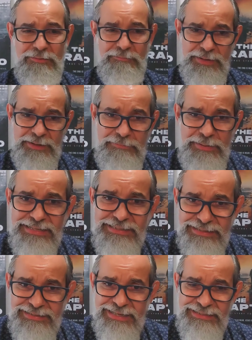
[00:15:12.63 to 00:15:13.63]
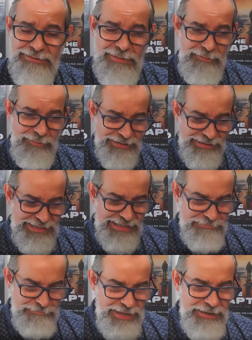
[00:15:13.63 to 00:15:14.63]
Be busy, says the Bible. It says,
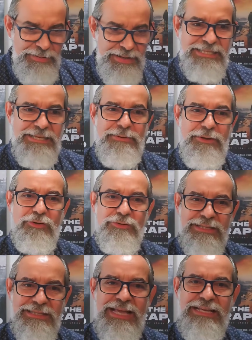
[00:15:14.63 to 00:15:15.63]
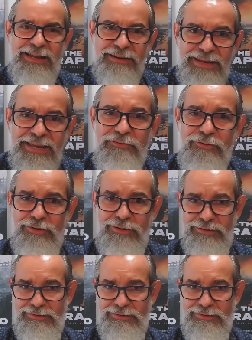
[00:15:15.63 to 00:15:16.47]
be busy because the days are evil.